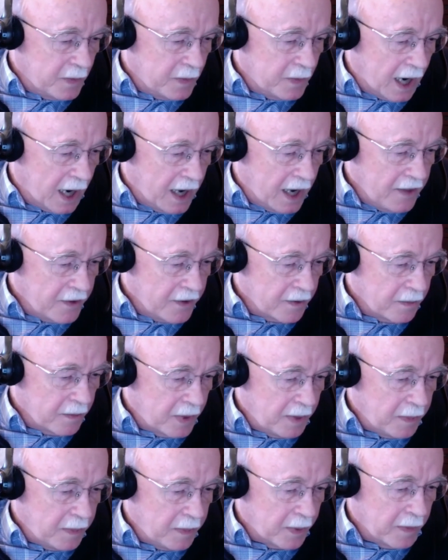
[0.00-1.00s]
either be
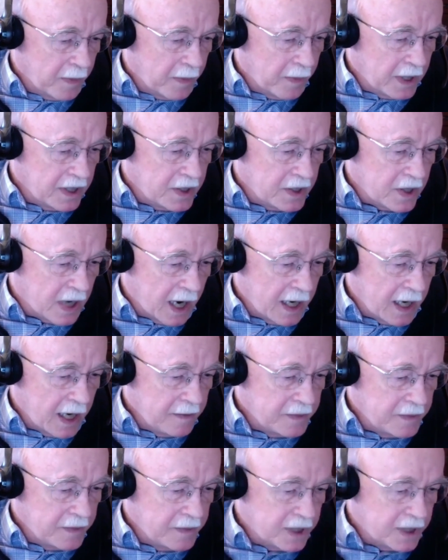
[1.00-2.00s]
permitted to hide
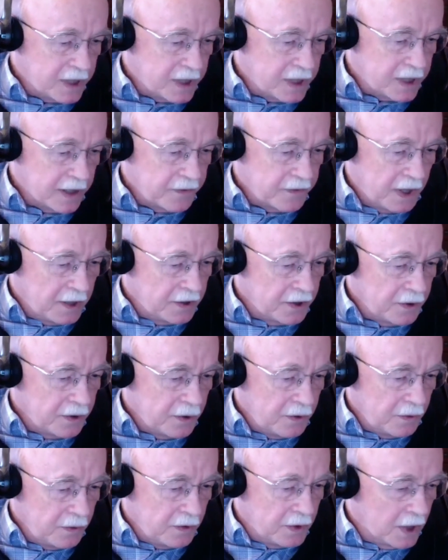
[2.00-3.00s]
himself,
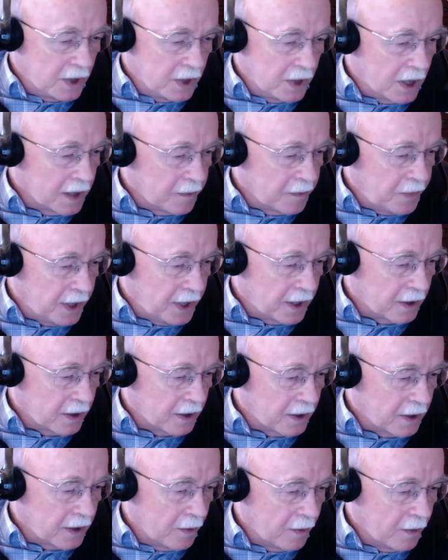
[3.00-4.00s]
to not appear
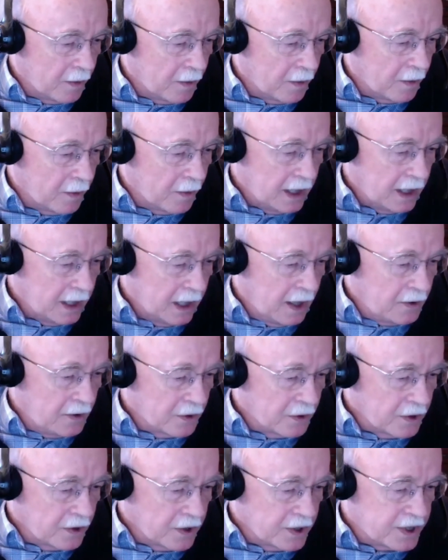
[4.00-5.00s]
openly,
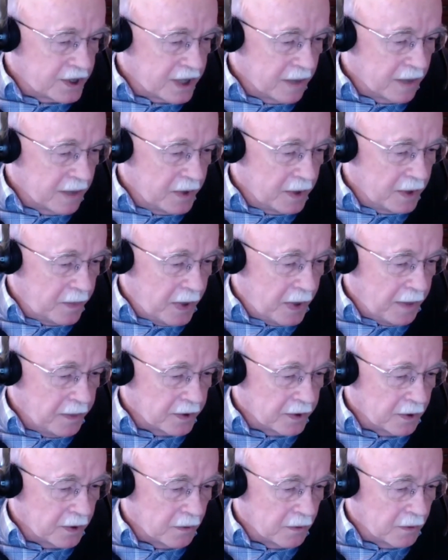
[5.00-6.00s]
nor to summon the people
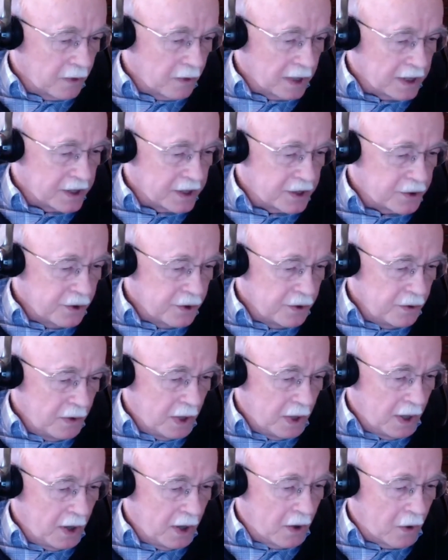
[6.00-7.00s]
to what is true,
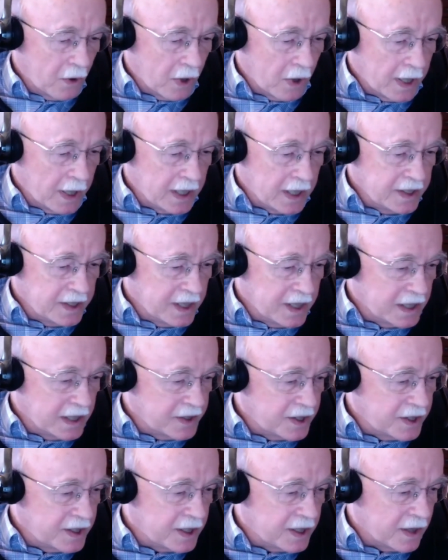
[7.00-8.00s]
or it is
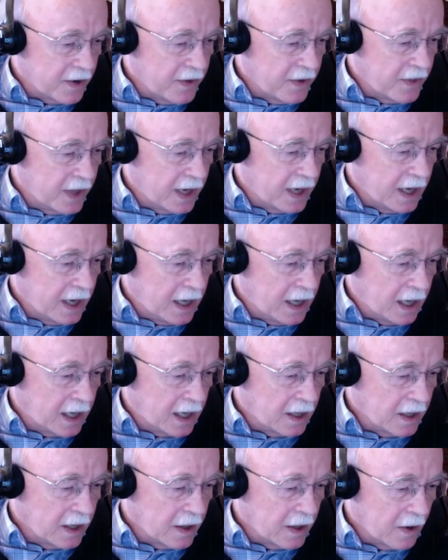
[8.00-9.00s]
necessary that he
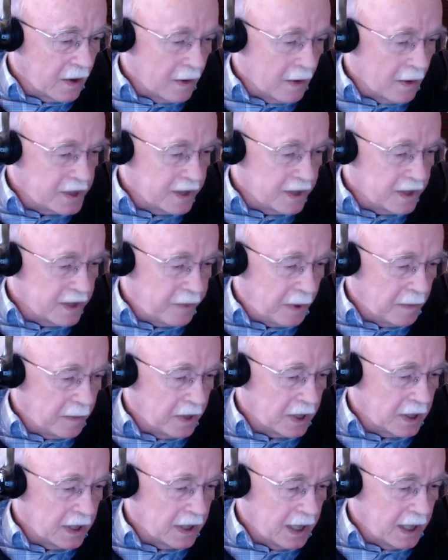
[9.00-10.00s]
declare himself
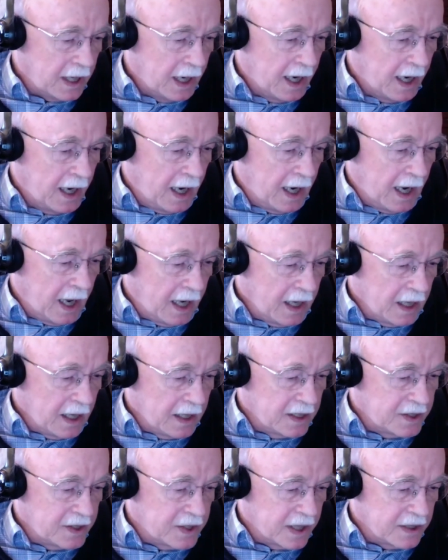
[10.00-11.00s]
publicly, and it
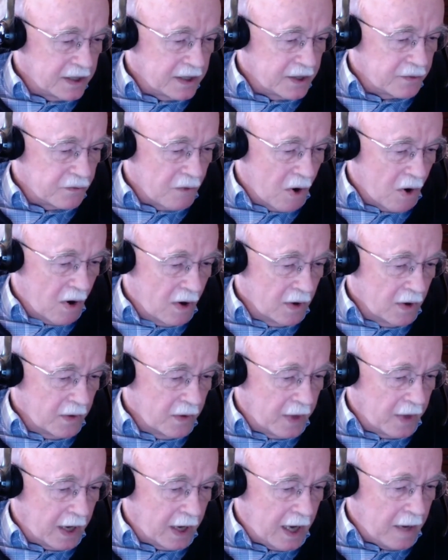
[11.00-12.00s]
is thus wrong
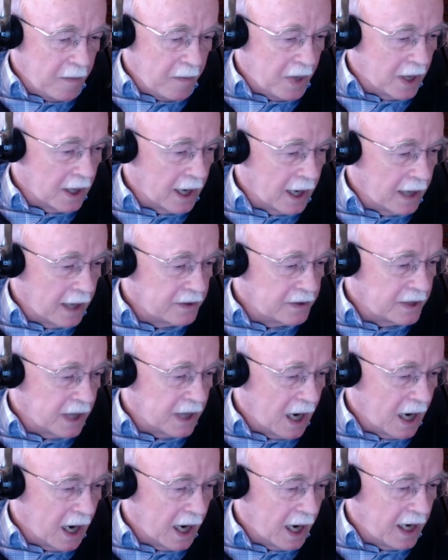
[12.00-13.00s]
that he be allowed to
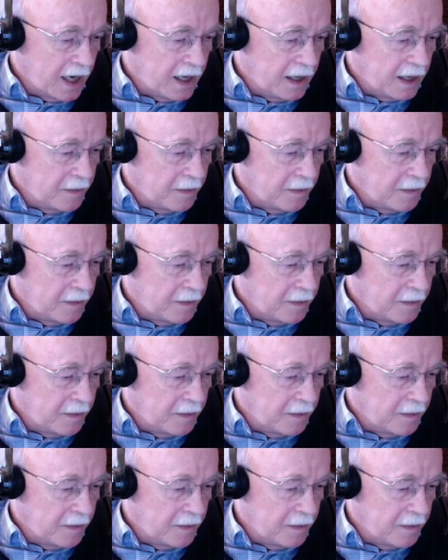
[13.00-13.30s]
hide,